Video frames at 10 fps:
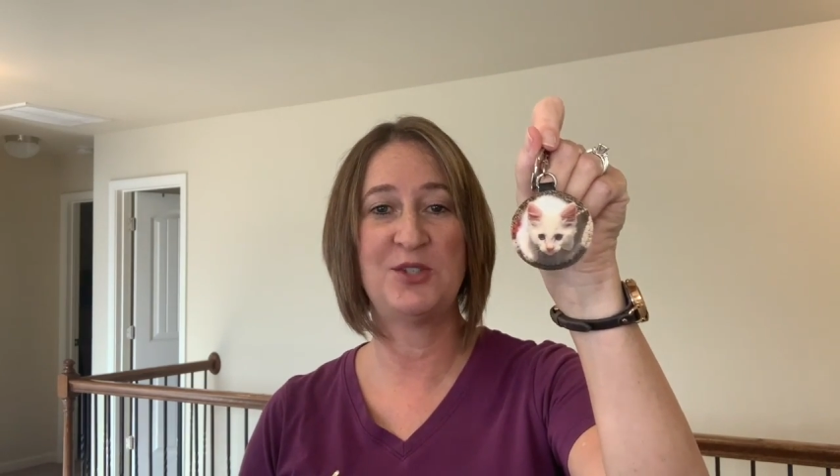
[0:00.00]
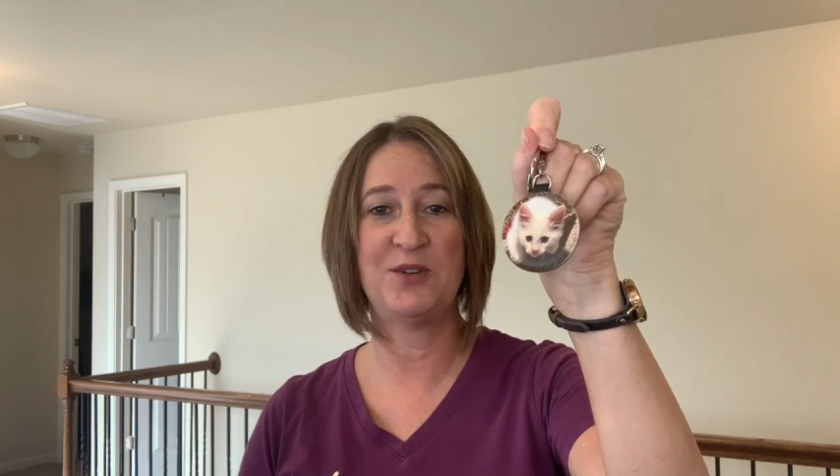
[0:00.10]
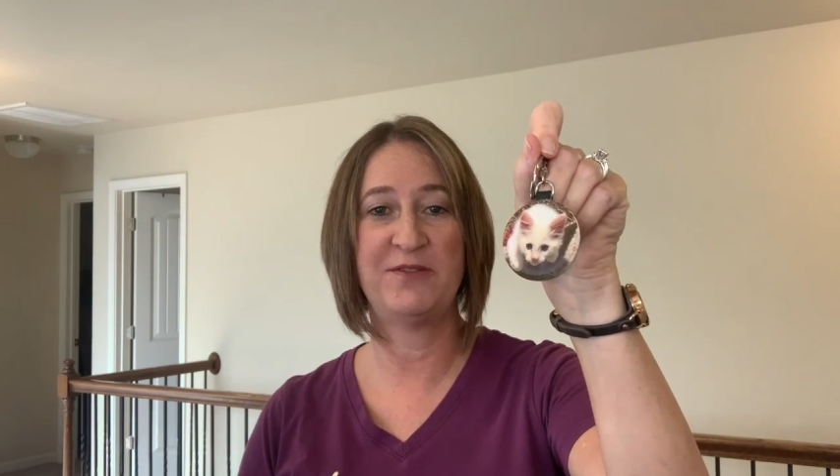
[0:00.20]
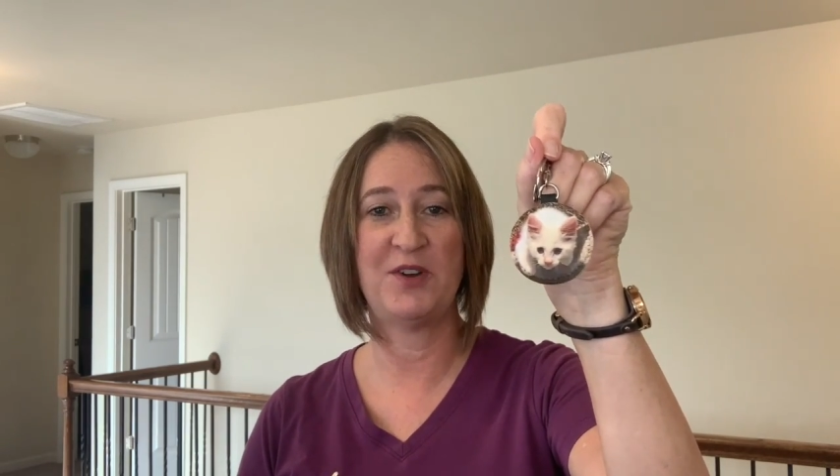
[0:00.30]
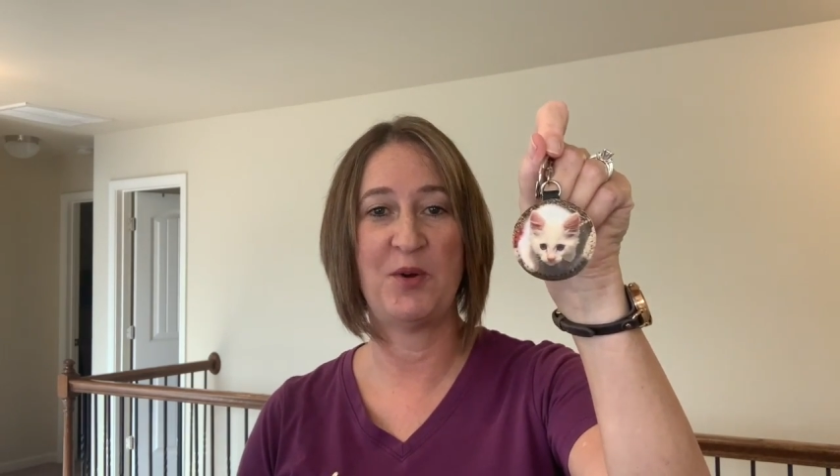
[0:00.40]
to a
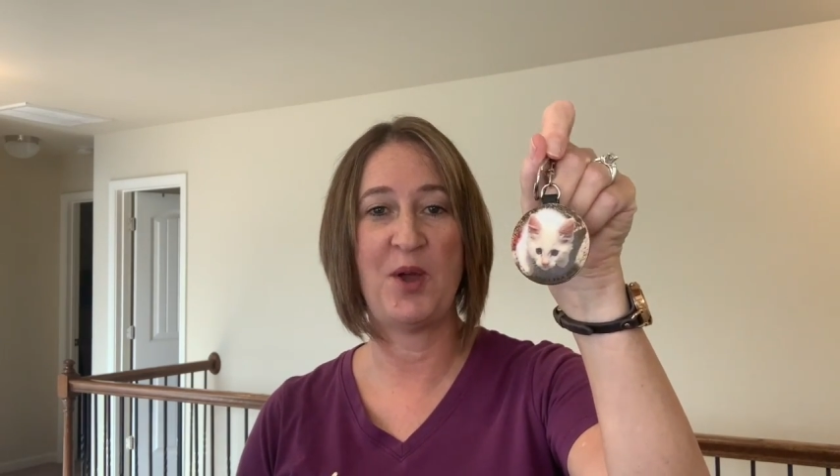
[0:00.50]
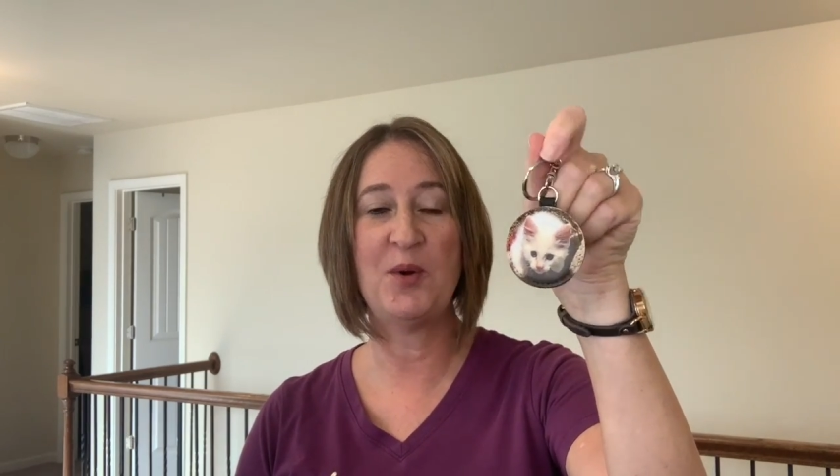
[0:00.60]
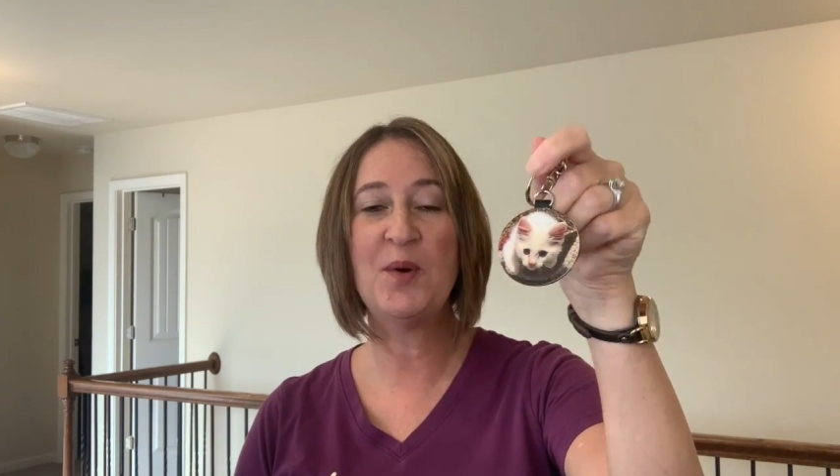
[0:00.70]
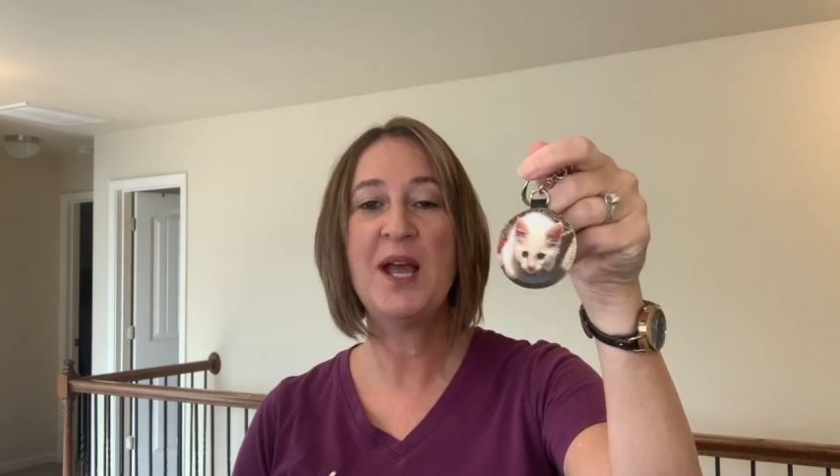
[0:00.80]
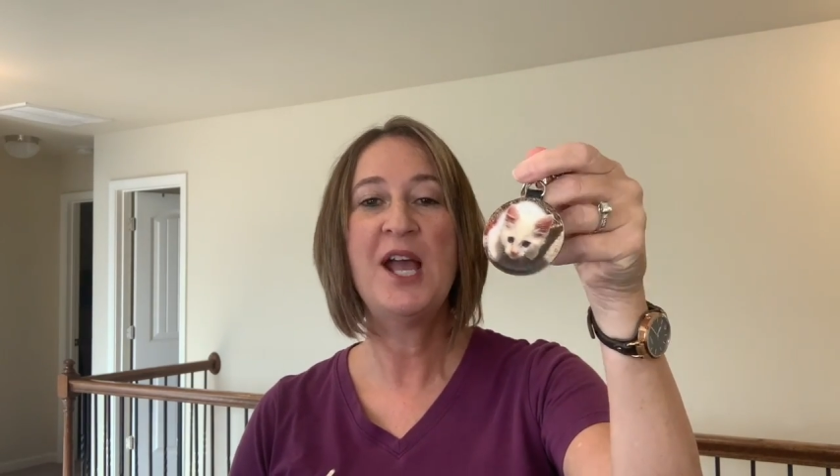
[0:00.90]
photo,
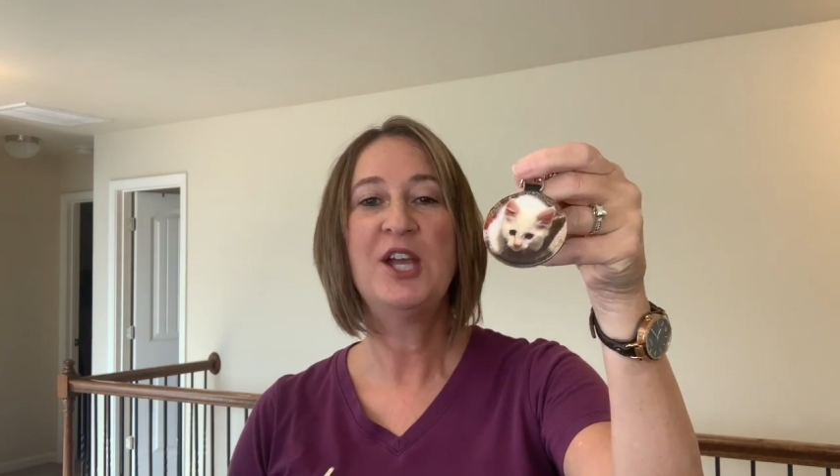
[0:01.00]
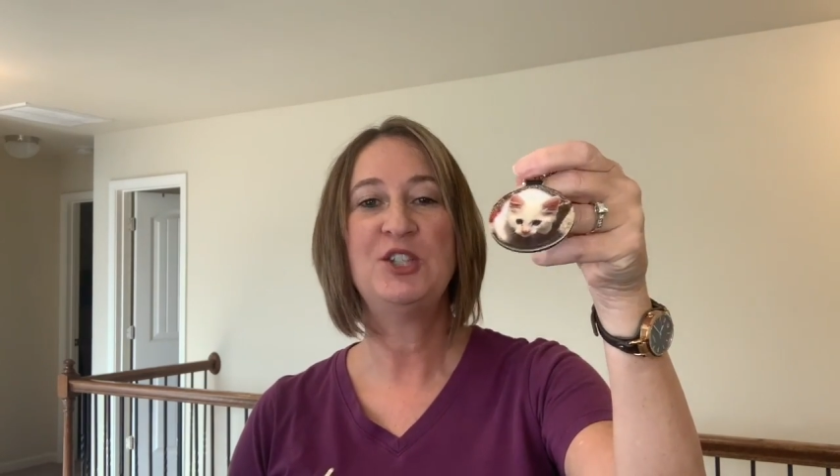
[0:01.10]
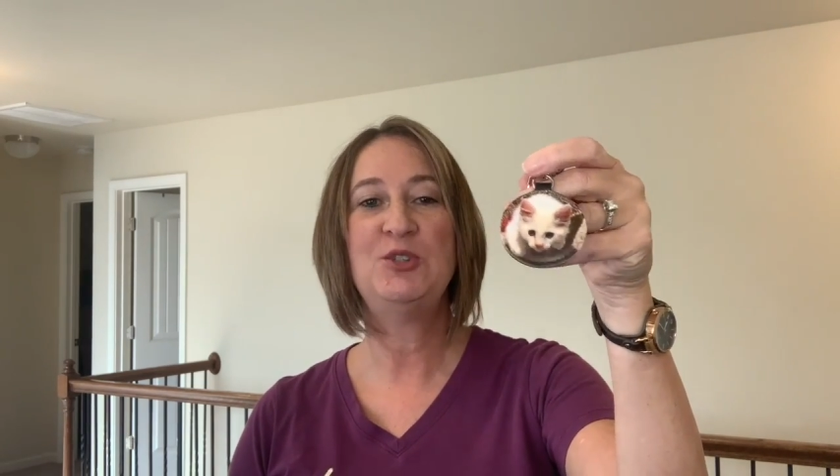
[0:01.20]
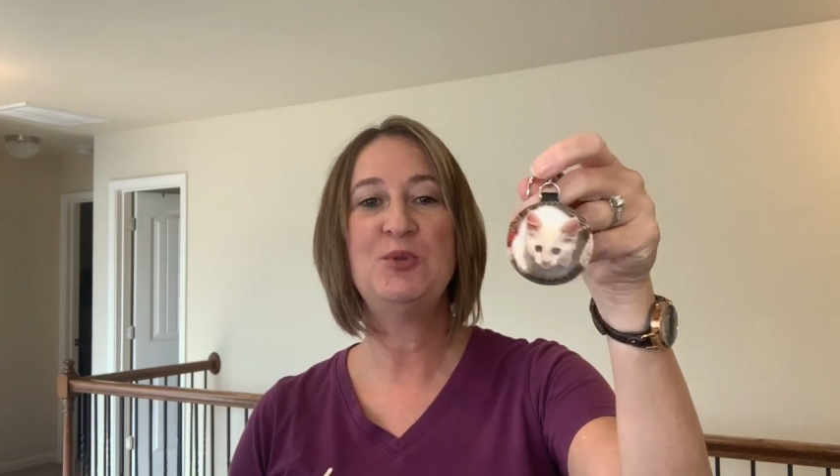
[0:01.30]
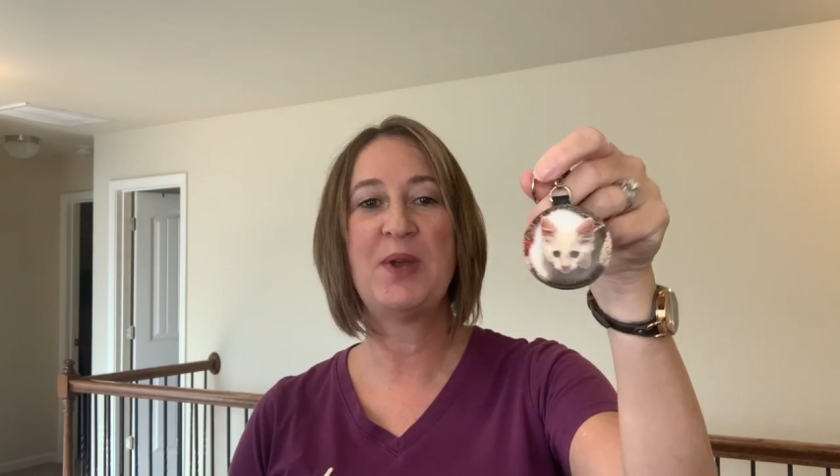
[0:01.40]

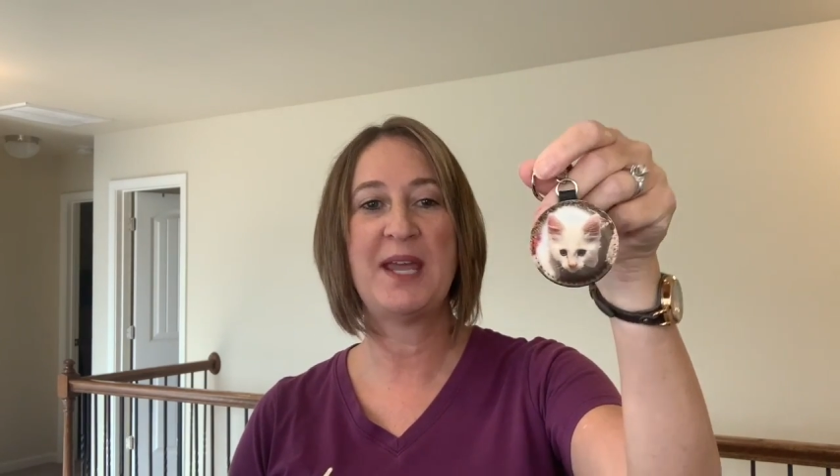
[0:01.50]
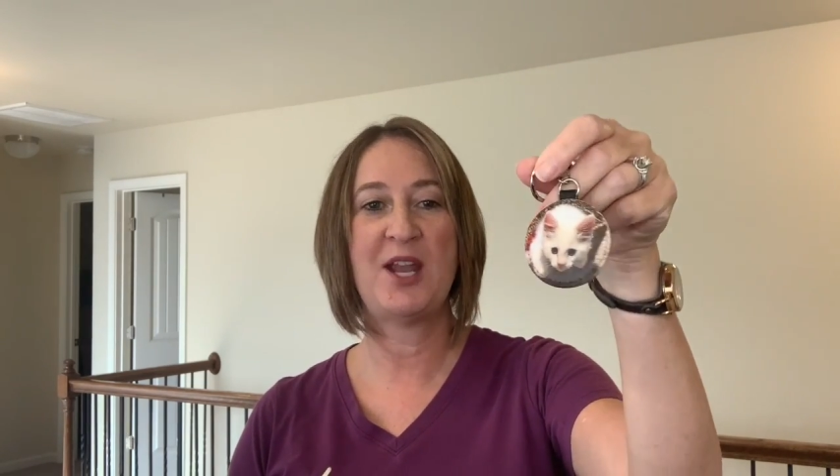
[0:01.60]
you can